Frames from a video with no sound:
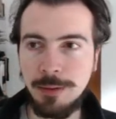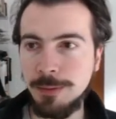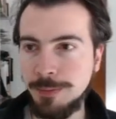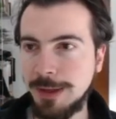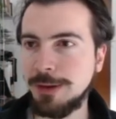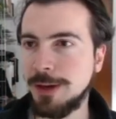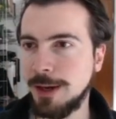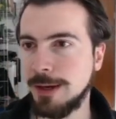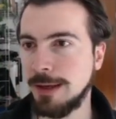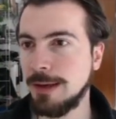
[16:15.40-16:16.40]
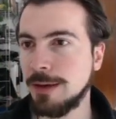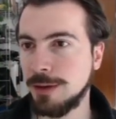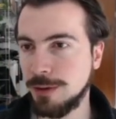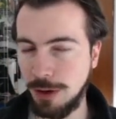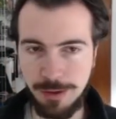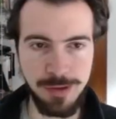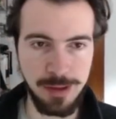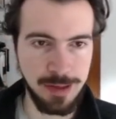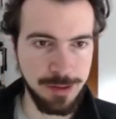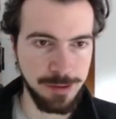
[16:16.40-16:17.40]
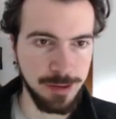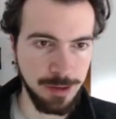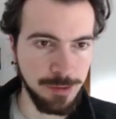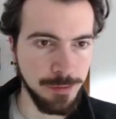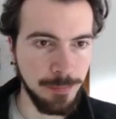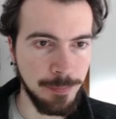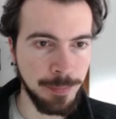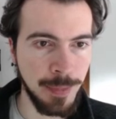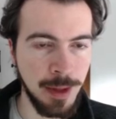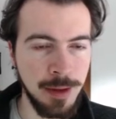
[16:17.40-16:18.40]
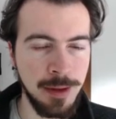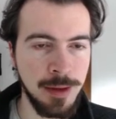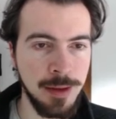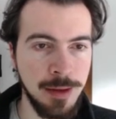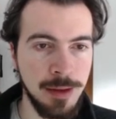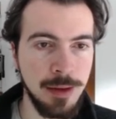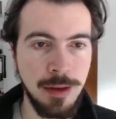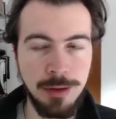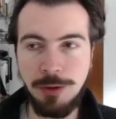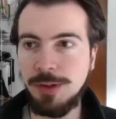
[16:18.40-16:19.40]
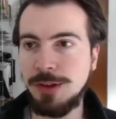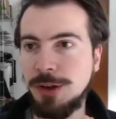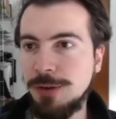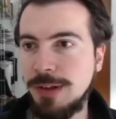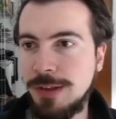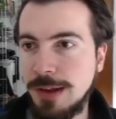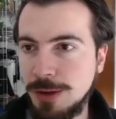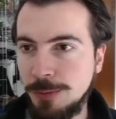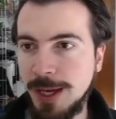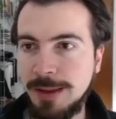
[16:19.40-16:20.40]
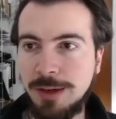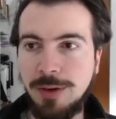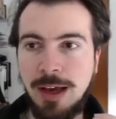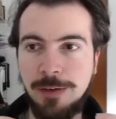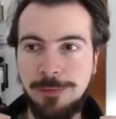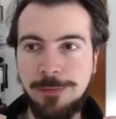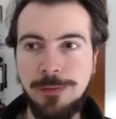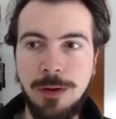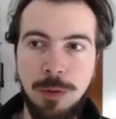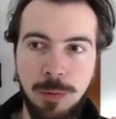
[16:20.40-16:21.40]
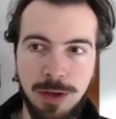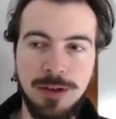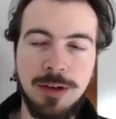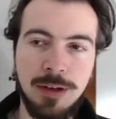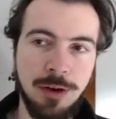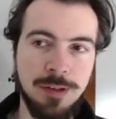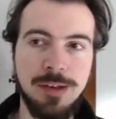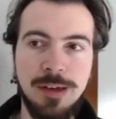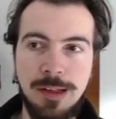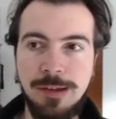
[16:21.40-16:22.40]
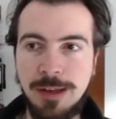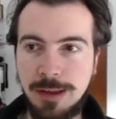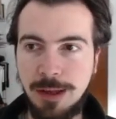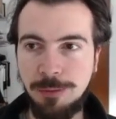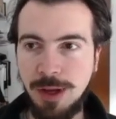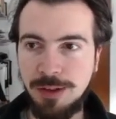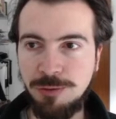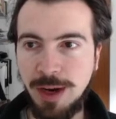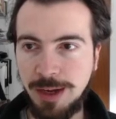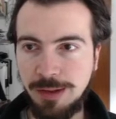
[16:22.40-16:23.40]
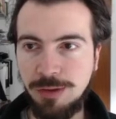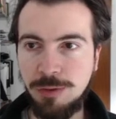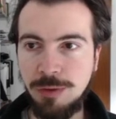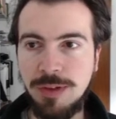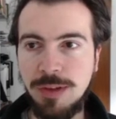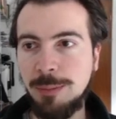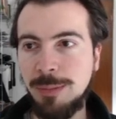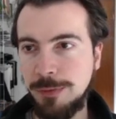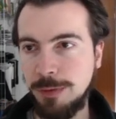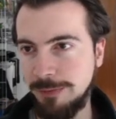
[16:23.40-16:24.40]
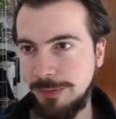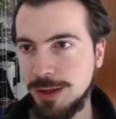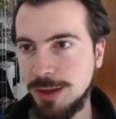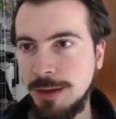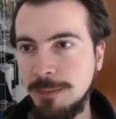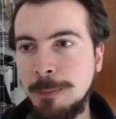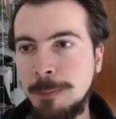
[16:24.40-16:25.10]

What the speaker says: particularly Gaussian densities. Those are chosen in such a way that you have one Gaussian density that we are trying to sample from eventually,